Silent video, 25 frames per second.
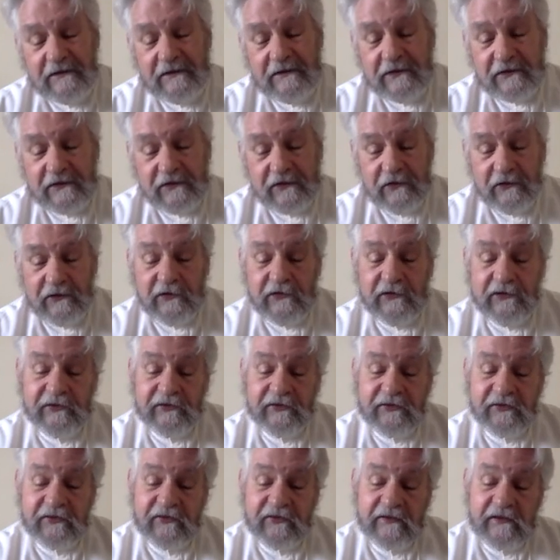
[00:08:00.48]
locked
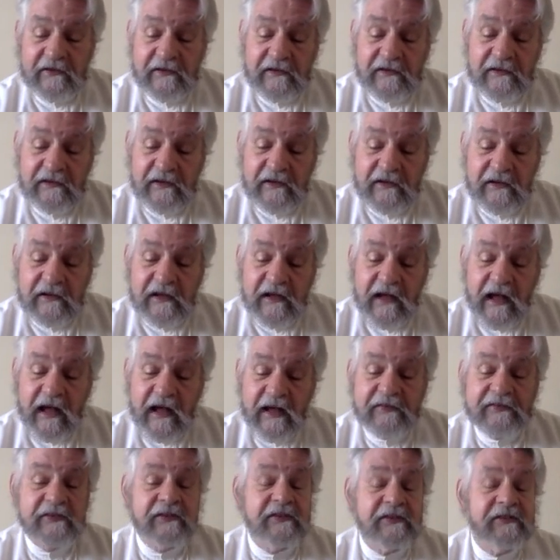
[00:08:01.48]
doors as
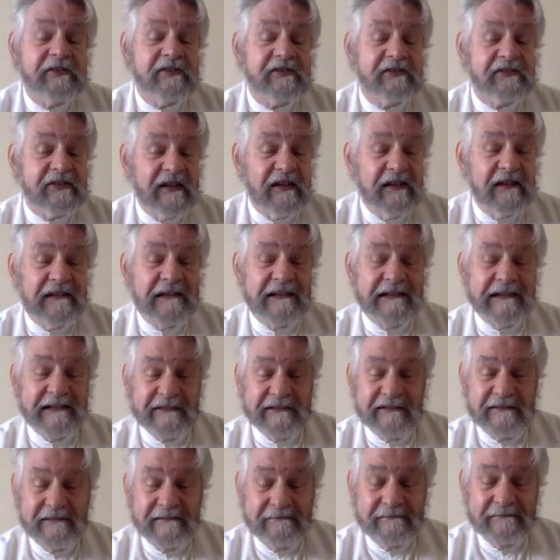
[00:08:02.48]
a
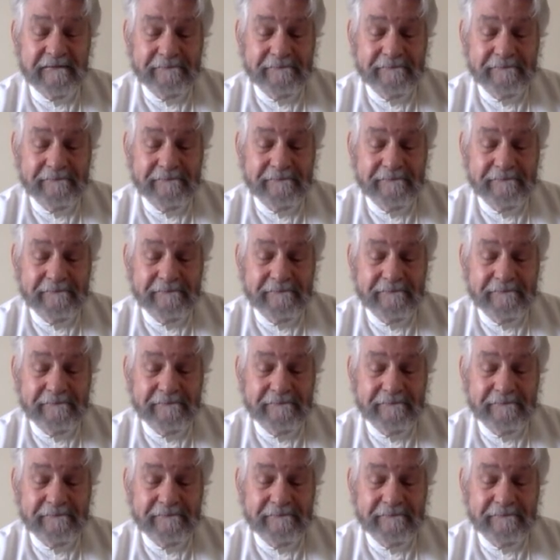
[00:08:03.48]
sign.